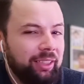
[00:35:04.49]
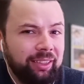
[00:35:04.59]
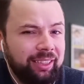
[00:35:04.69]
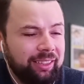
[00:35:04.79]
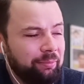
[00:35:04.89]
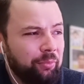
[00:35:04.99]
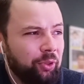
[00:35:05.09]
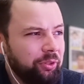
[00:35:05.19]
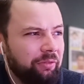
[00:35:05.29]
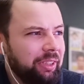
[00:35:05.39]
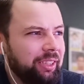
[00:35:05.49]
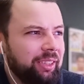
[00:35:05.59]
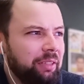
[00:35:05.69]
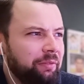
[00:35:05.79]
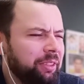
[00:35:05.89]
That's most of that
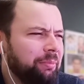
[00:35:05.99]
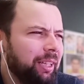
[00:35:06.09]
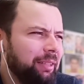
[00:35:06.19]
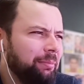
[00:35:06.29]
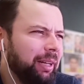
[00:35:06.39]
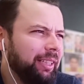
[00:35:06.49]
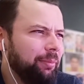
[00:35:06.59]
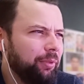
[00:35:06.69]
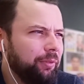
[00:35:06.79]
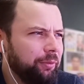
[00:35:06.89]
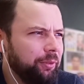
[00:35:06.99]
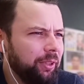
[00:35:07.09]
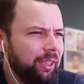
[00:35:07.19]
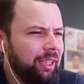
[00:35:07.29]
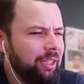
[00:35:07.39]
stuff is my type of food.
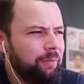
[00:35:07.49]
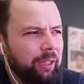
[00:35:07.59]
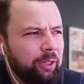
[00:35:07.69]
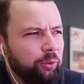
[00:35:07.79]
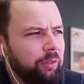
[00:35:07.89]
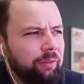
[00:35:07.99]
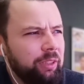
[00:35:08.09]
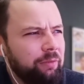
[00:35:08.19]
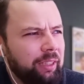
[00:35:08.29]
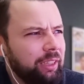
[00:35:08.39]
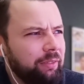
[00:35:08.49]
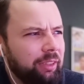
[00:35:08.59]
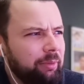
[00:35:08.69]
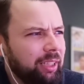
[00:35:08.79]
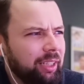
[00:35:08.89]
If I live in
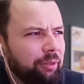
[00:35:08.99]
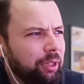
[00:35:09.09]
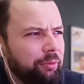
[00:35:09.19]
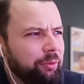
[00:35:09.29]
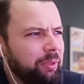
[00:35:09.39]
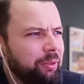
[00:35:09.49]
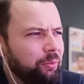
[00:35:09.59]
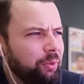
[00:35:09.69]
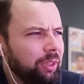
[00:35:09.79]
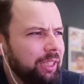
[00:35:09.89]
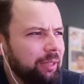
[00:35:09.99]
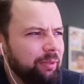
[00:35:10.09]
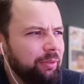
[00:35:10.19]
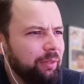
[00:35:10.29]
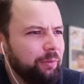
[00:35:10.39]
America, I would be really happy
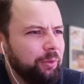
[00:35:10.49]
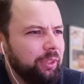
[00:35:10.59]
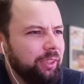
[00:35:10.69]
with the food.